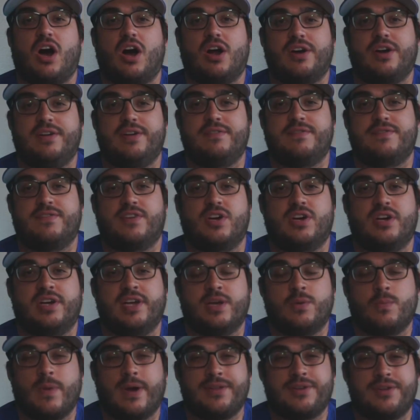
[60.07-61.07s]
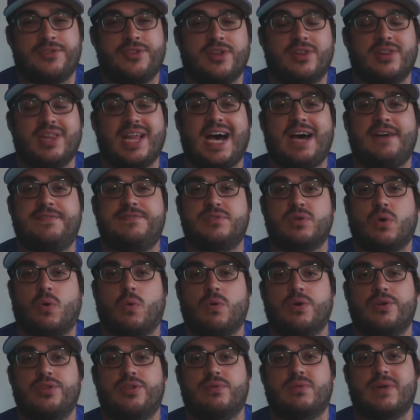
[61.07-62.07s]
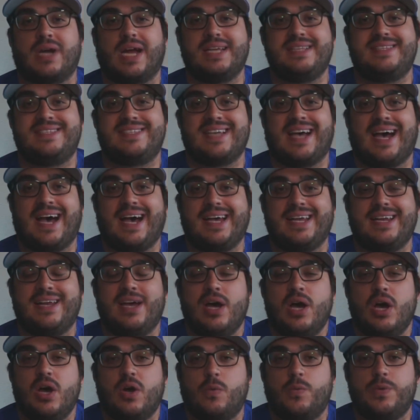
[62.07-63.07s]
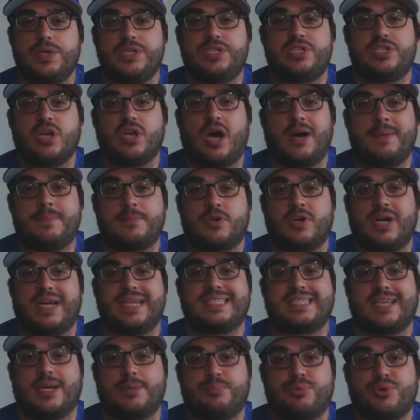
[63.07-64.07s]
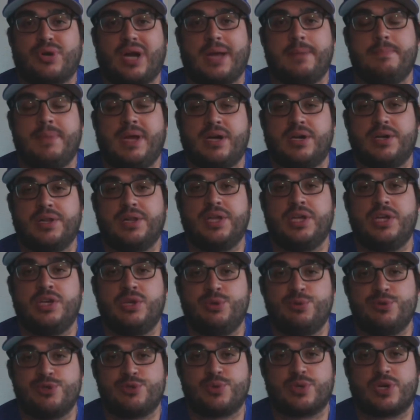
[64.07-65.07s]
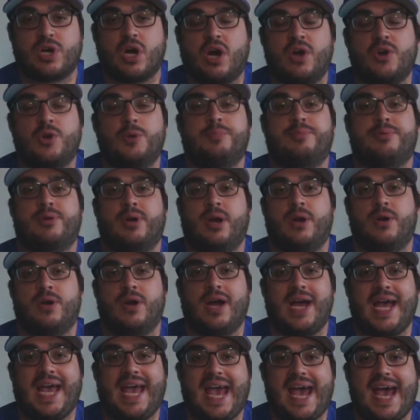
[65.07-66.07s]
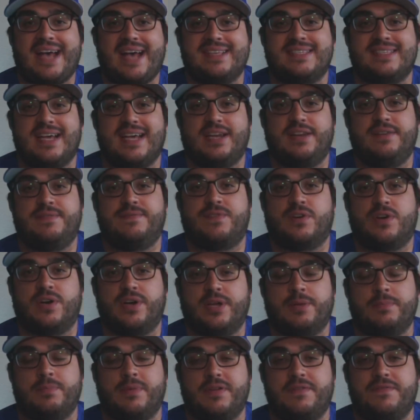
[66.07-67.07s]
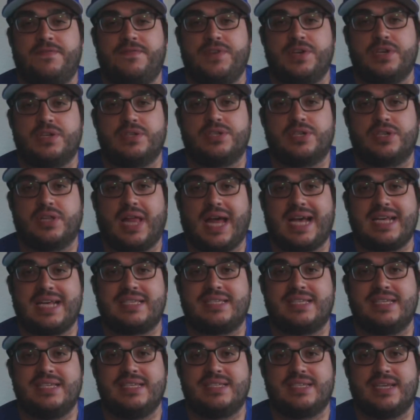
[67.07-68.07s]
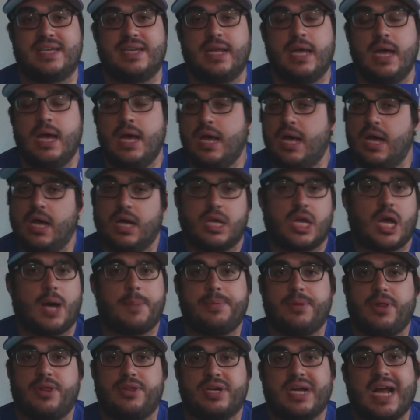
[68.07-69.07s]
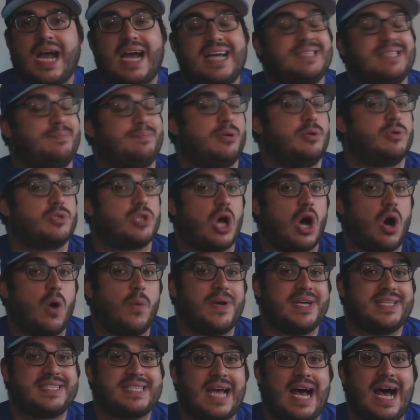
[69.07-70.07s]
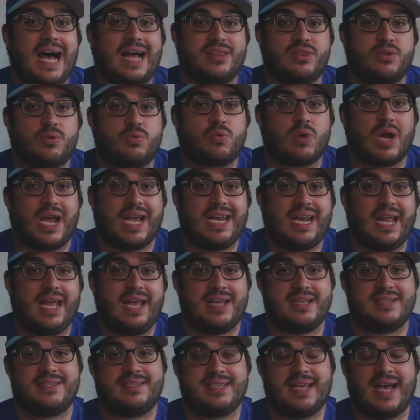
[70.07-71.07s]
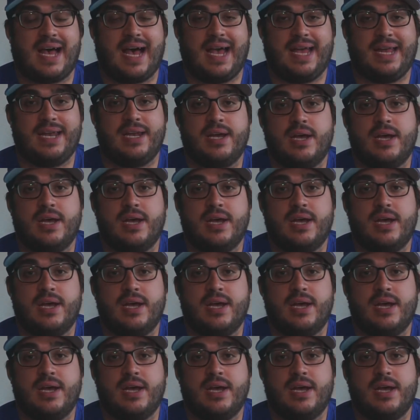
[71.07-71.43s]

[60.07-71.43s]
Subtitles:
inverting, whether the left or the right side. We saw Maresca primarily use Ricardo Pereira as that inverting midfielder last season. A couple other guys, but it was always on the right-hand side.